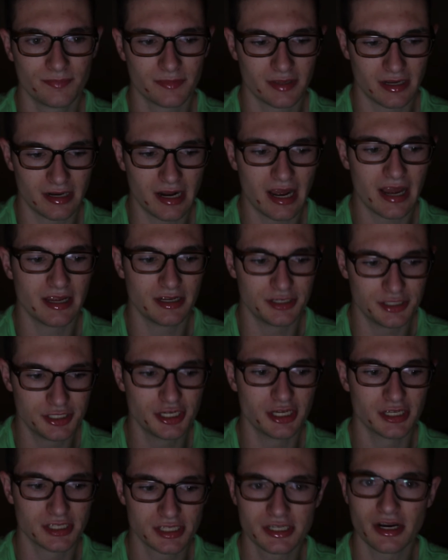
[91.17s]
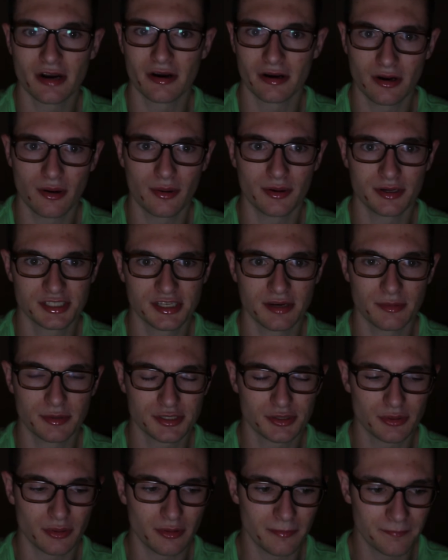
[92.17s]
like I had just started going to summer
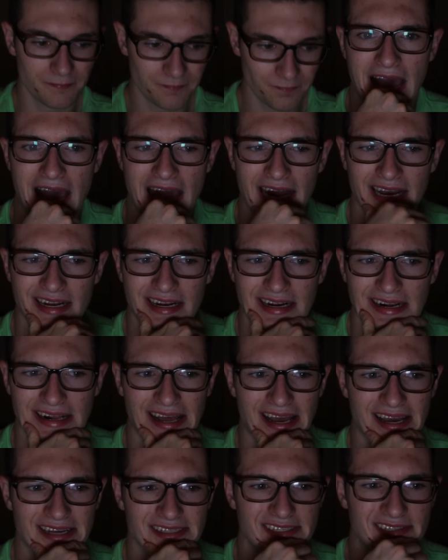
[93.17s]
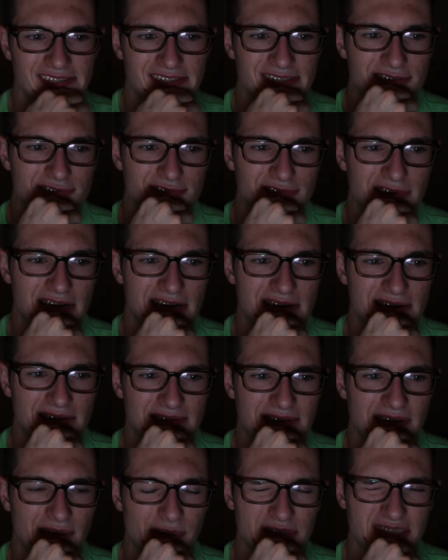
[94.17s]
school. Ended classes
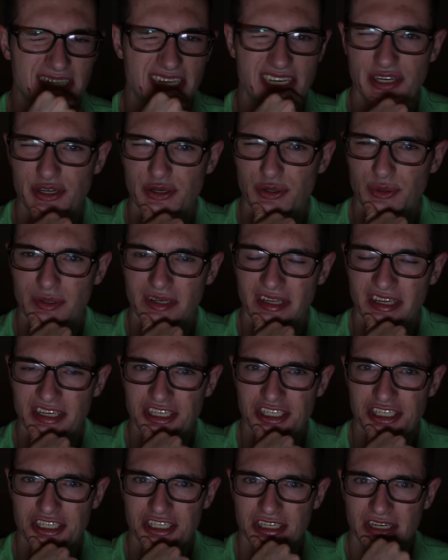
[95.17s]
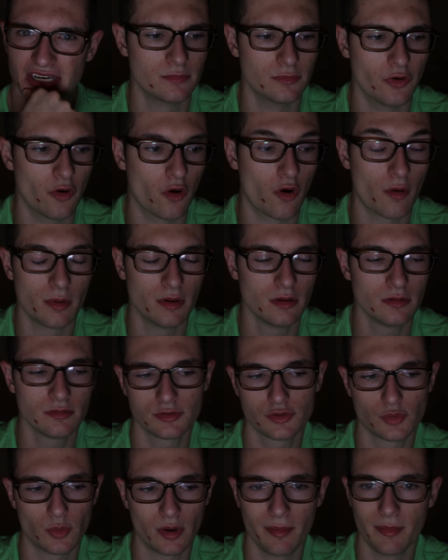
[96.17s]
around, I want to say noonish, normal
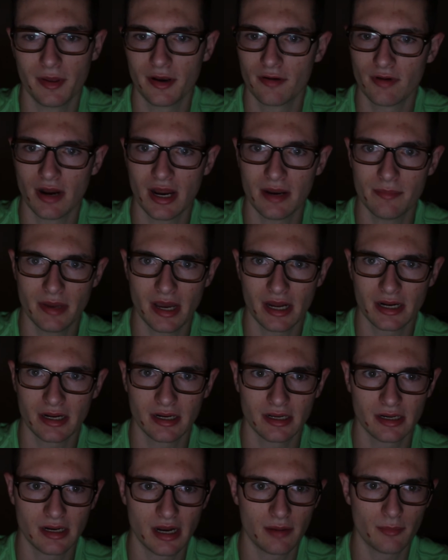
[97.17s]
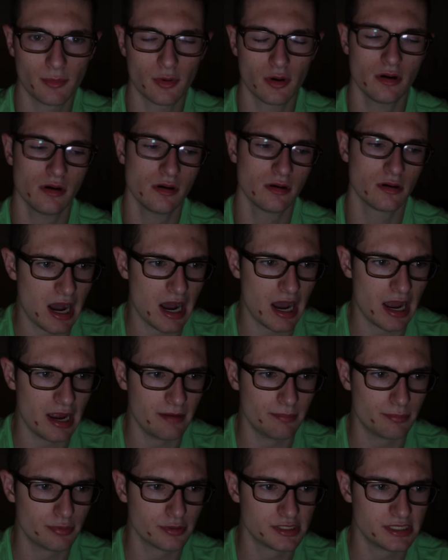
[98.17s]
20-minute ride back into Kenmore.
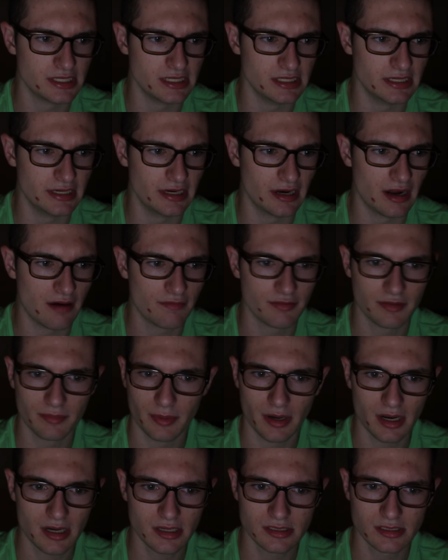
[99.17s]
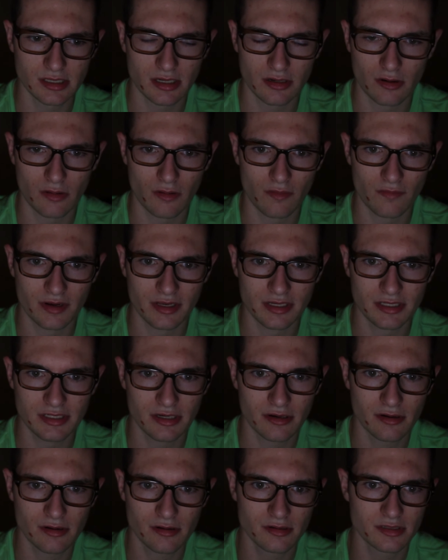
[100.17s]
I proceed to get off the bus at Colvin and
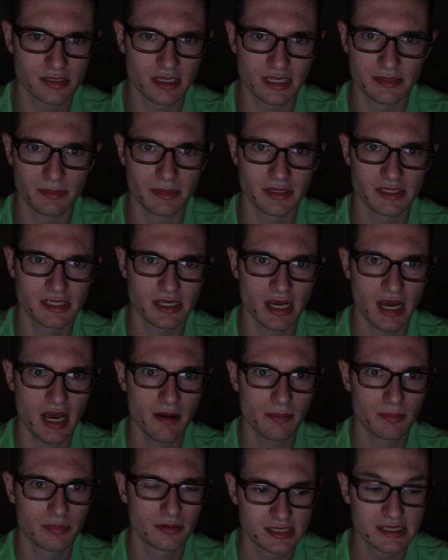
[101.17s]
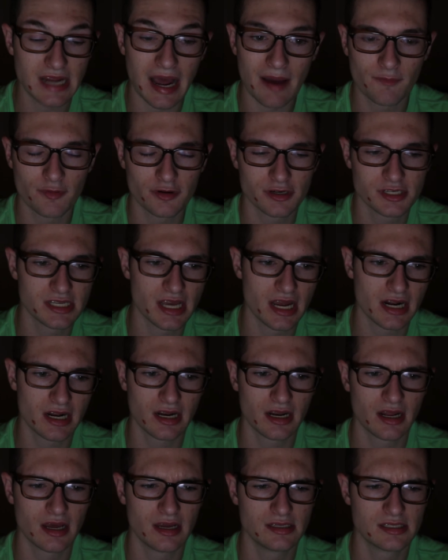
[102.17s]
Deerhurst. That's my stop. Stop for a
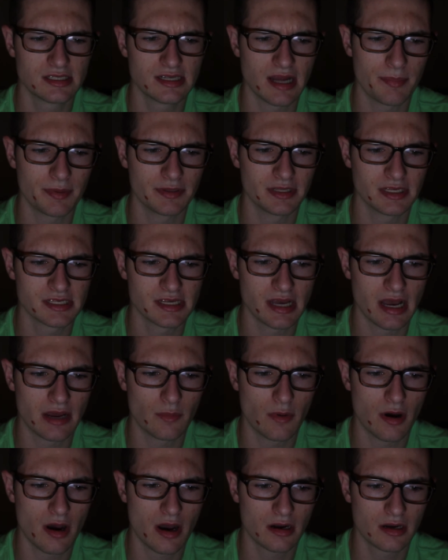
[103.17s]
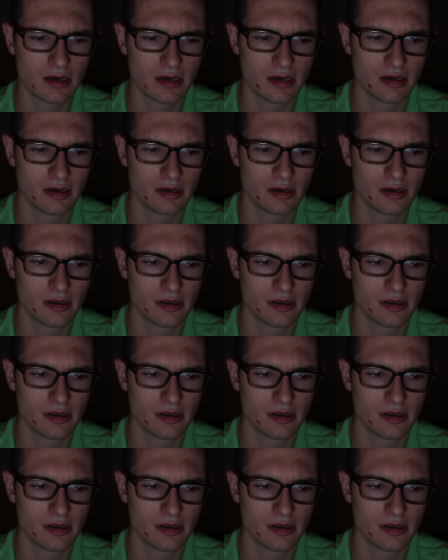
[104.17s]
second. I stop on the sidewalk and